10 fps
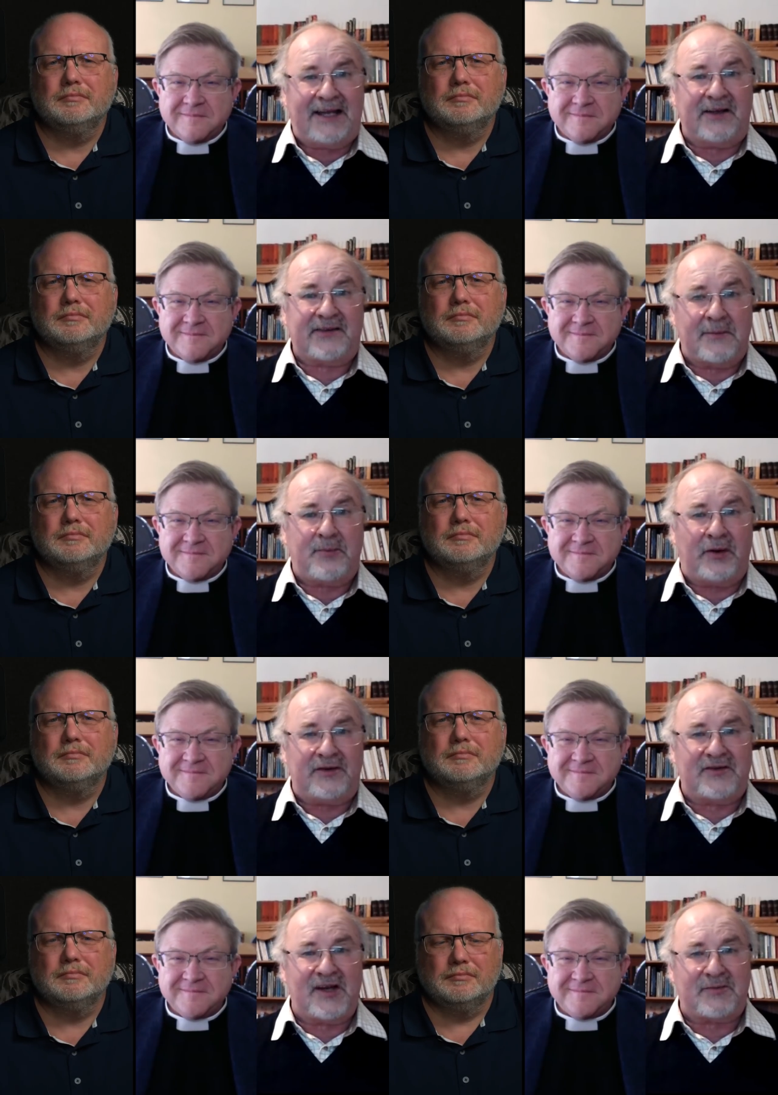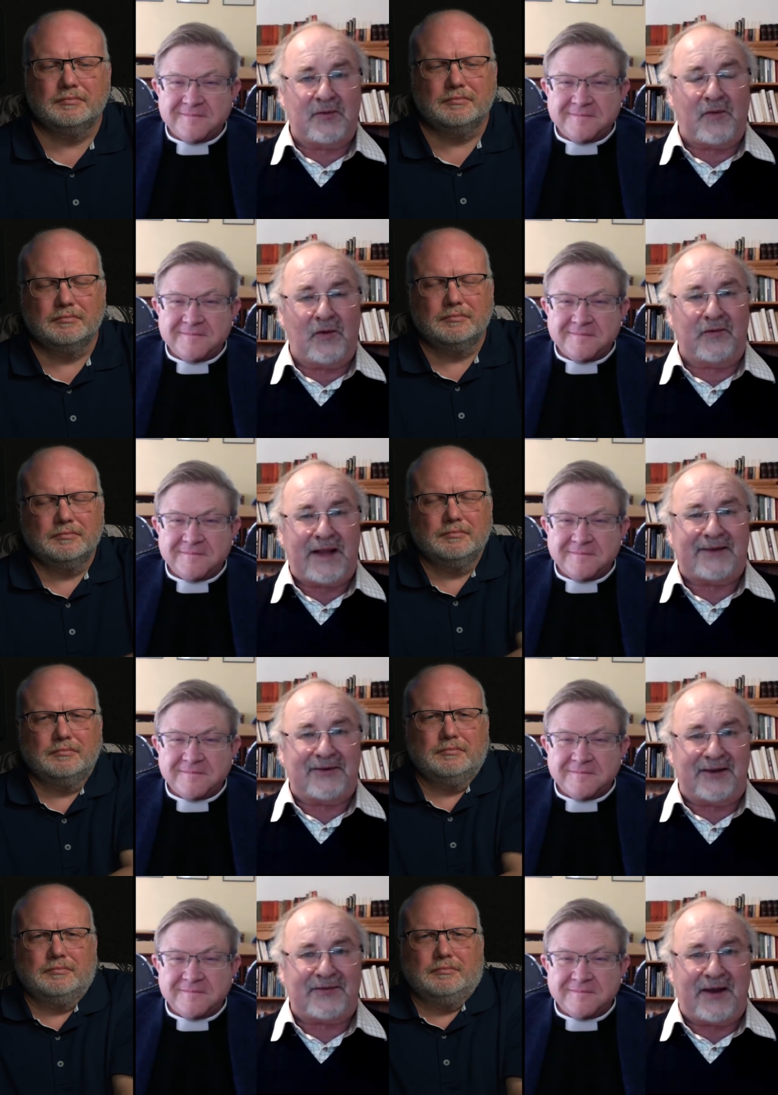Speaker 1: And at some point, the church will fall
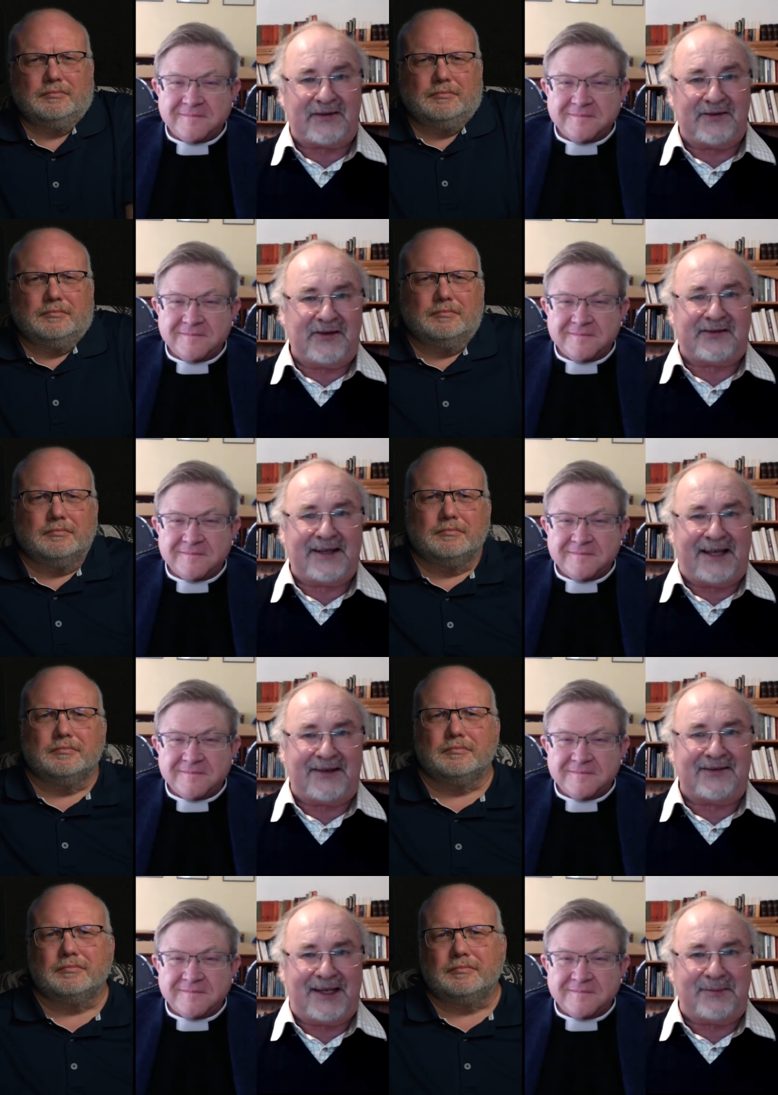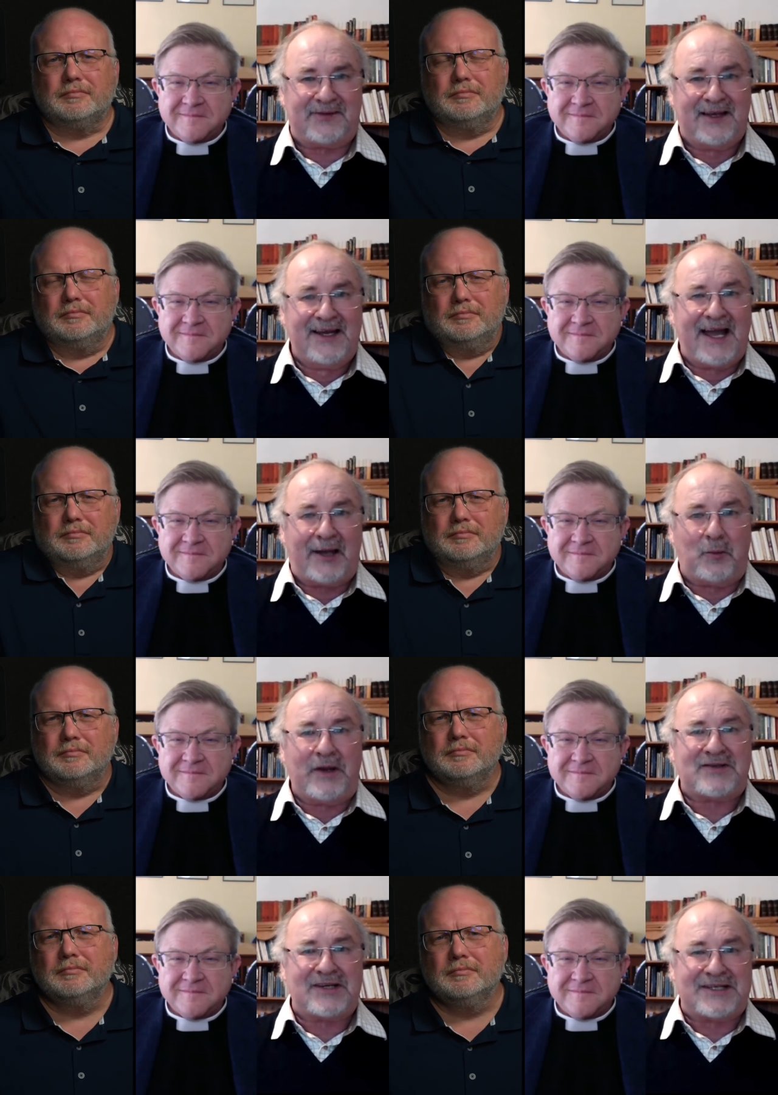flat on its face and dislocate its hips and
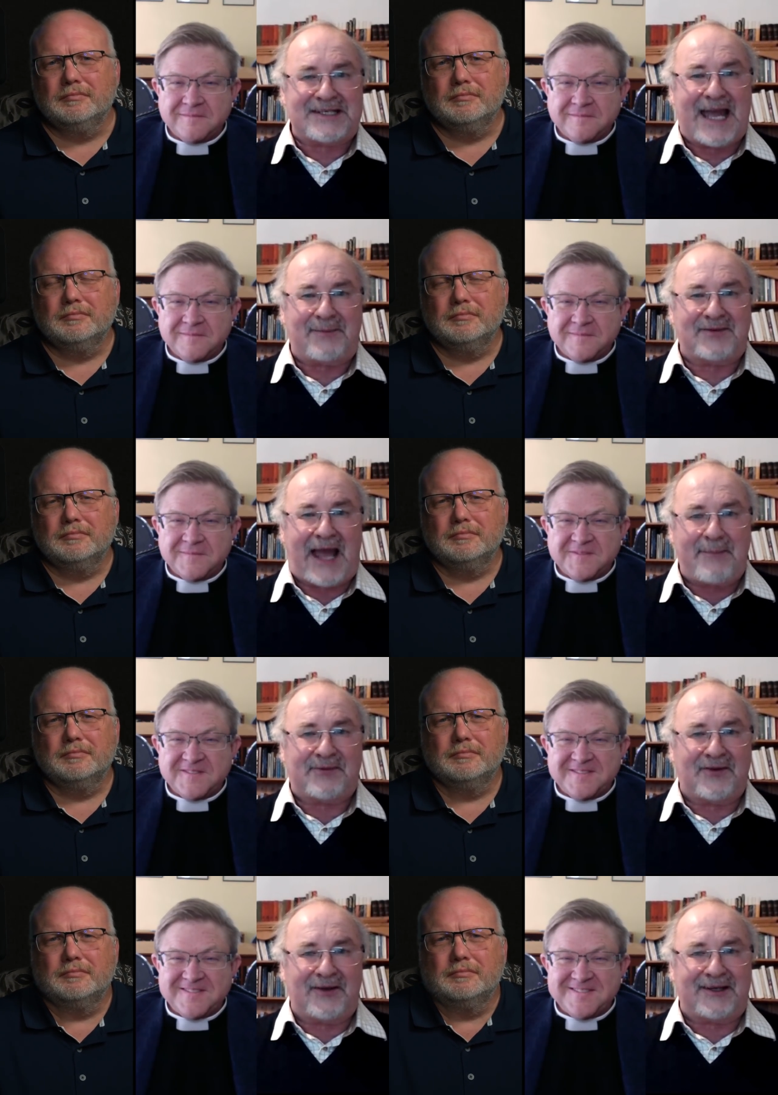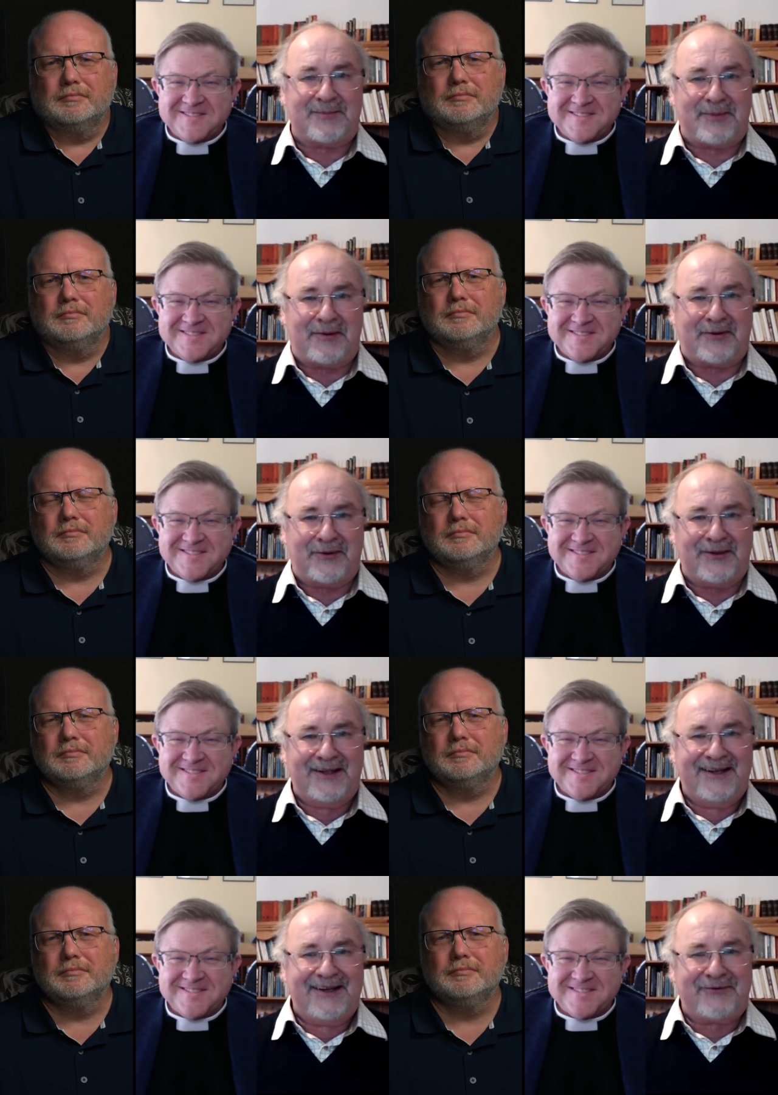wish it had kept apostolic
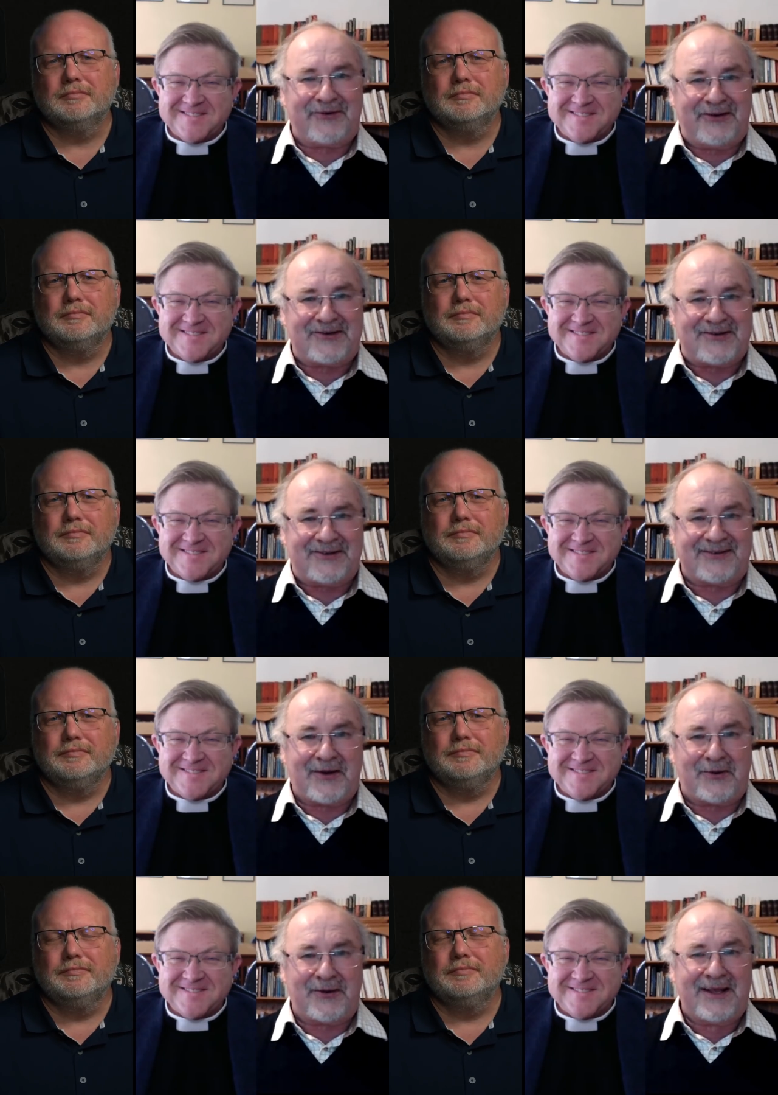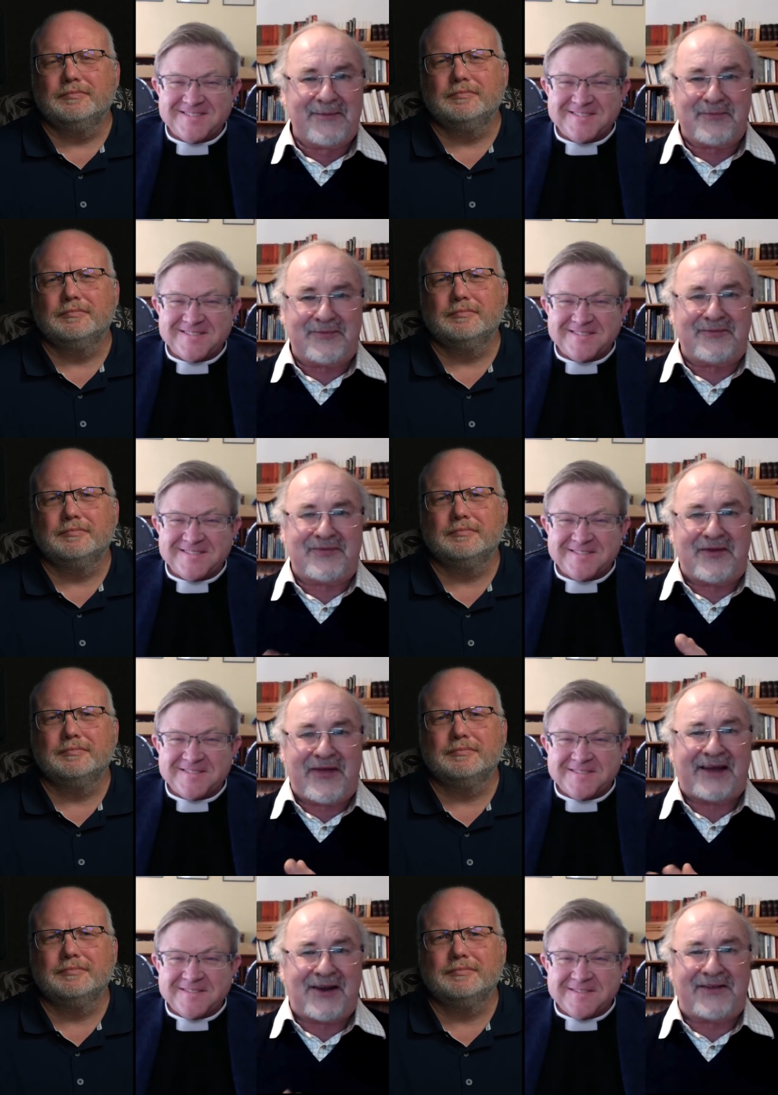biblical tradition. So
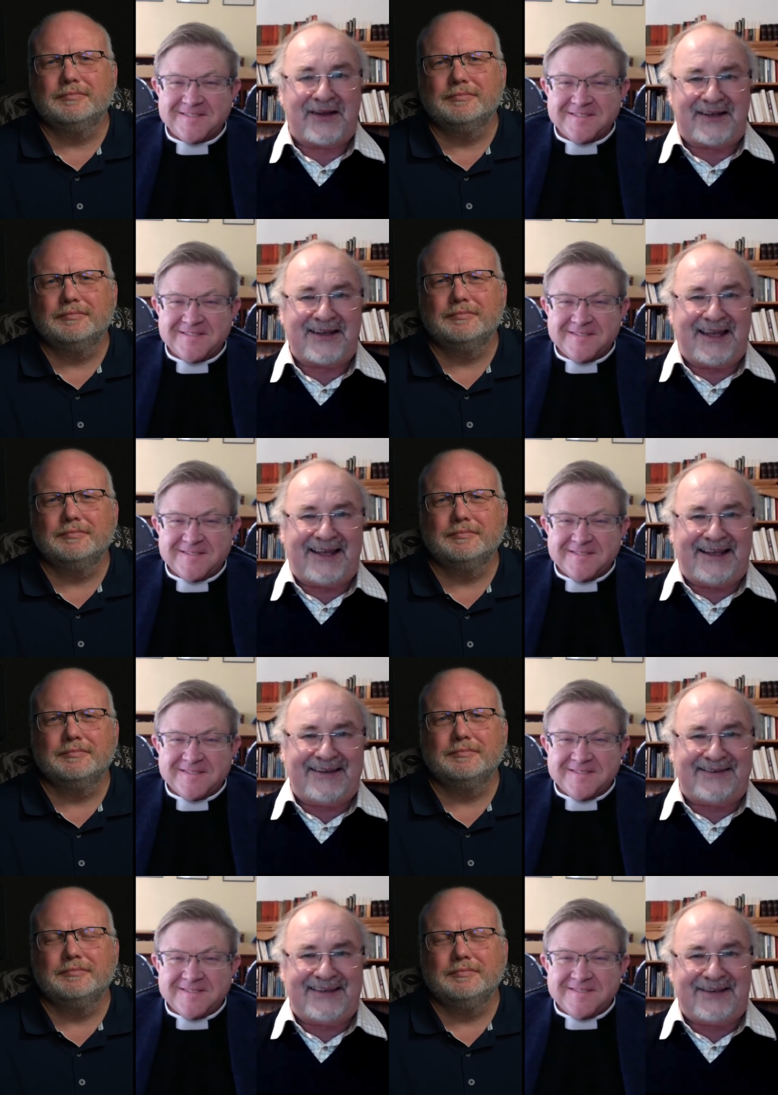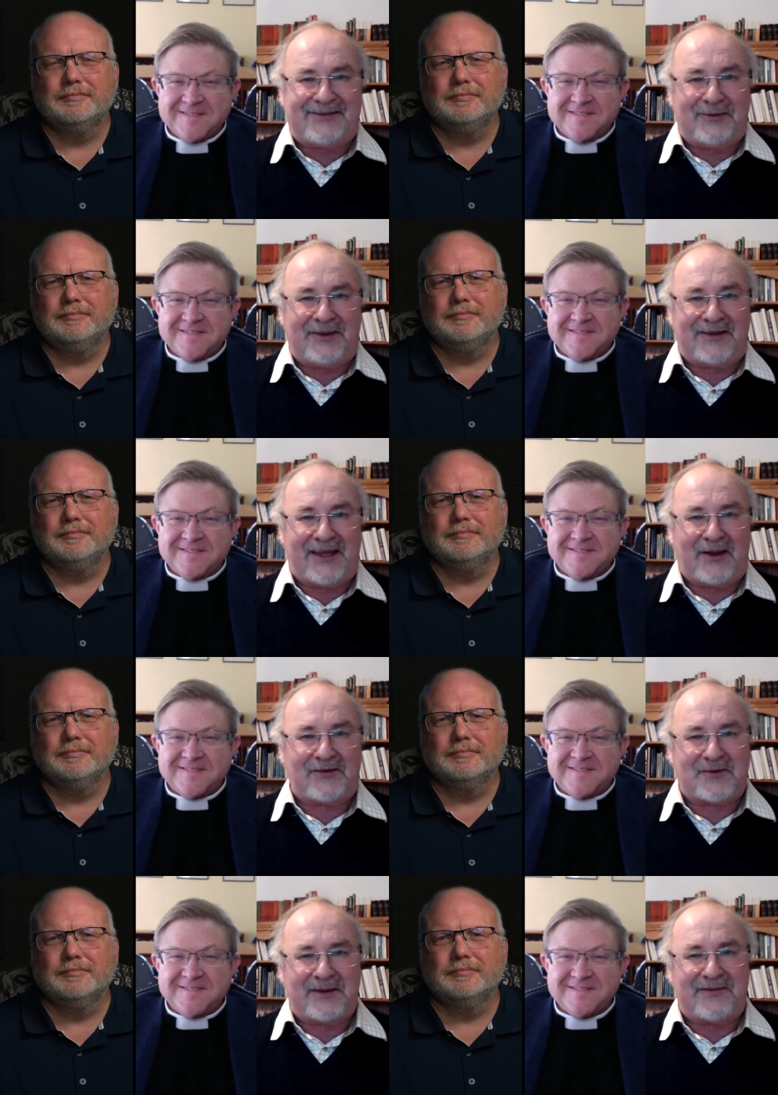that, I think, is the issue that
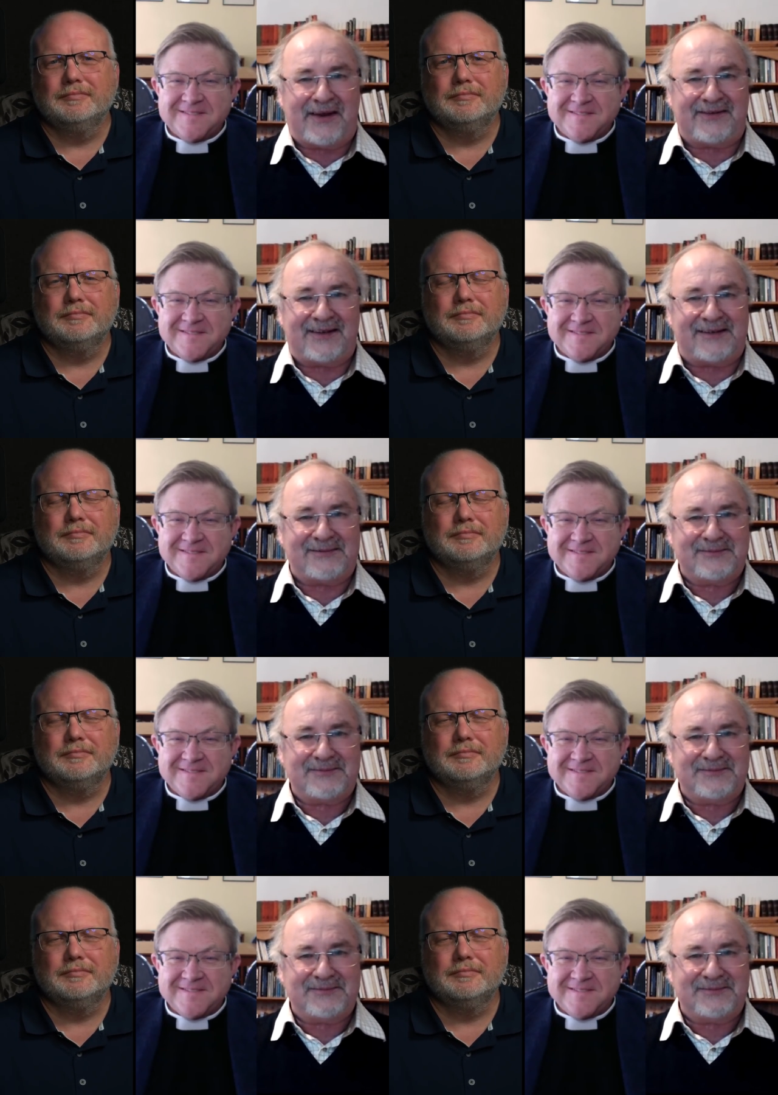they should be facing.